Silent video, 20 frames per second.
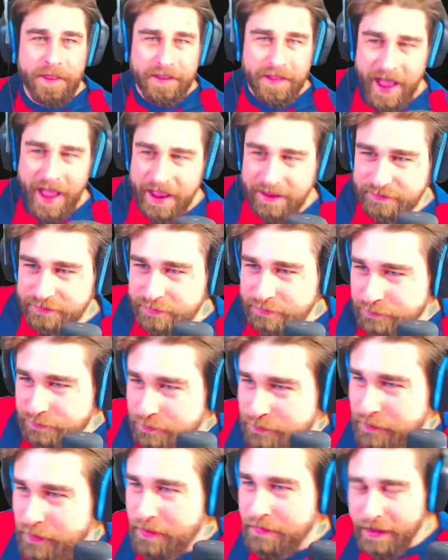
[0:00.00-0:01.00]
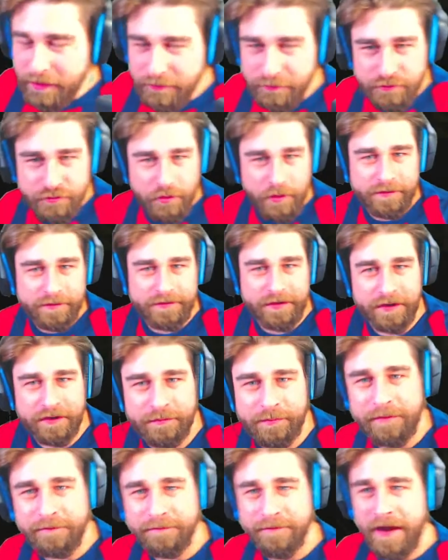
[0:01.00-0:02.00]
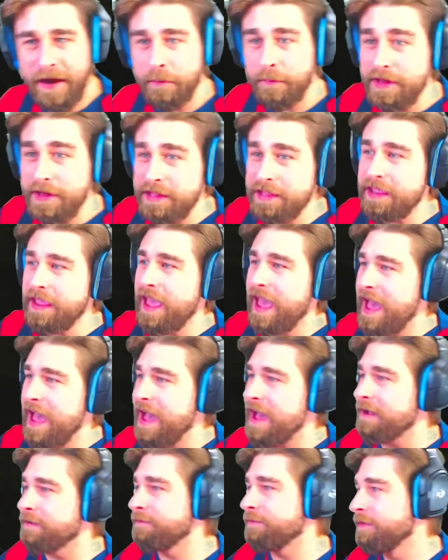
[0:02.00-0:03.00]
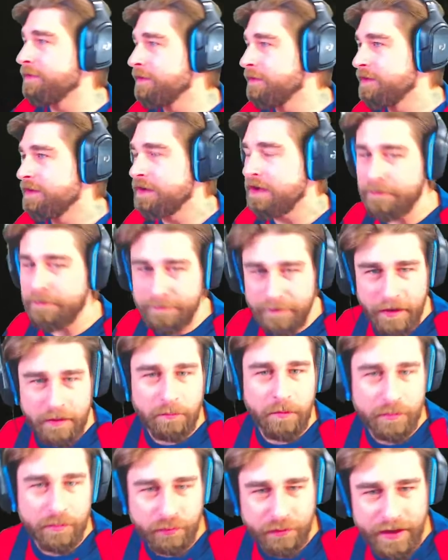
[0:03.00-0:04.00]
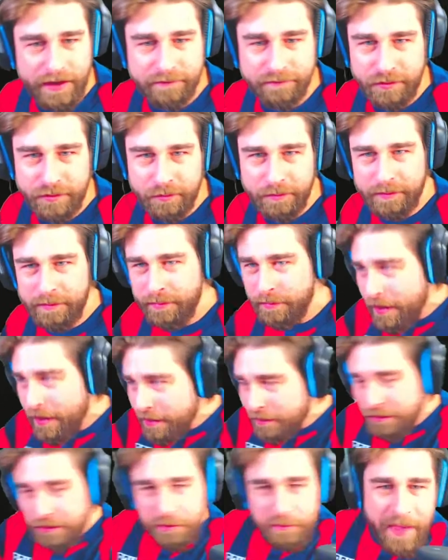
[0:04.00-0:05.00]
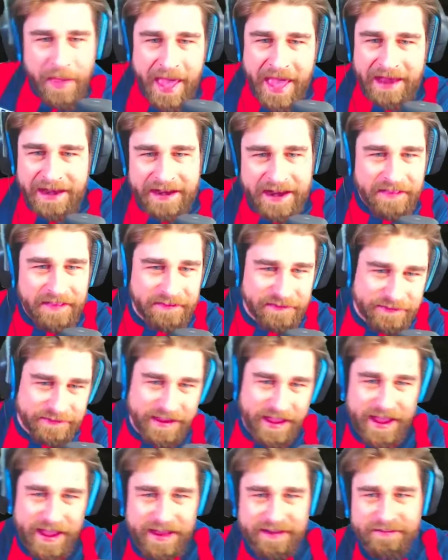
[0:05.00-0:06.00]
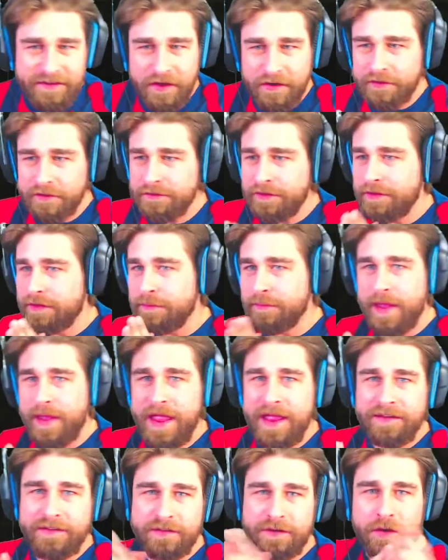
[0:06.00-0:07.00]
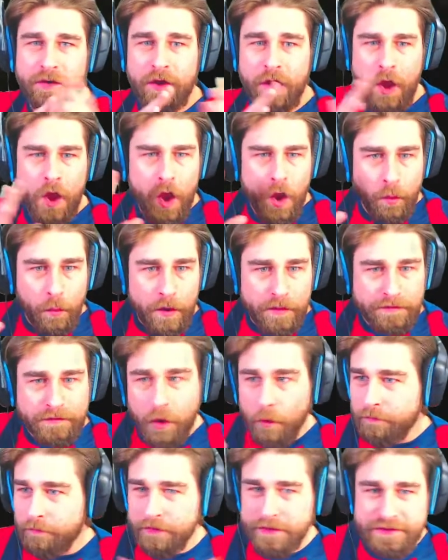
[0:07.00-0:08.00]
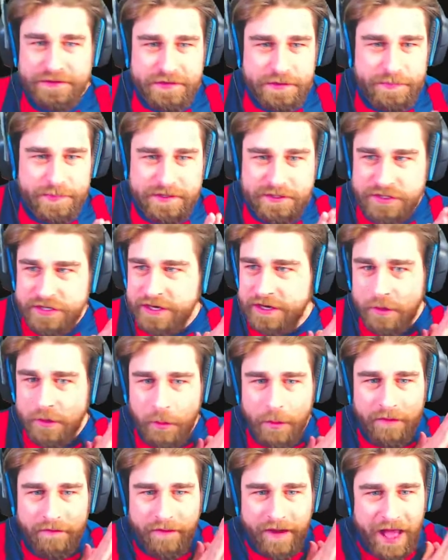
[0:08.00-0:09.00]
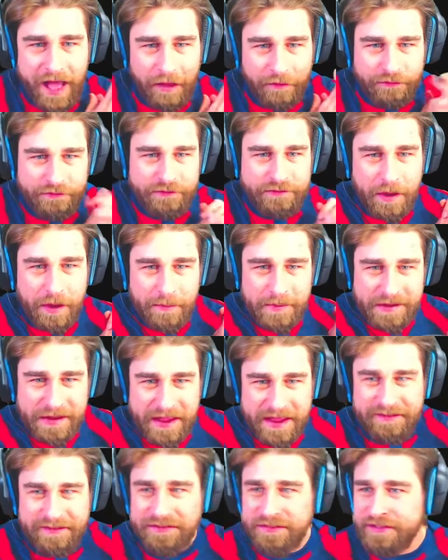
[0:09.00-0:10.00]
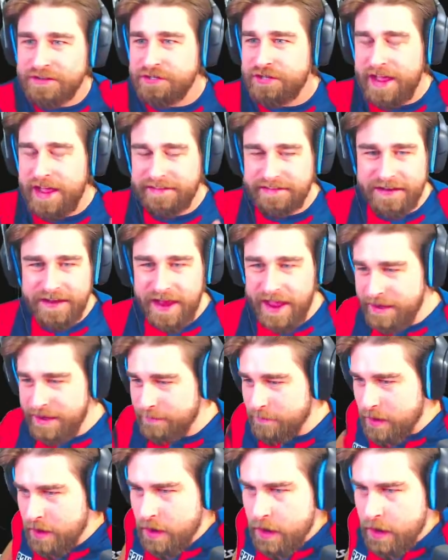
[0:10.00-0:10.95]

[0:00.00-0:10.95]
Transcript: Guys, thanks for joining us here at Spitfire. We have a fun one planned for you. We're gonna be playing a little Madden on the side, talking a little banter with hopefully DPG and whoever else is coming into the chat tonight.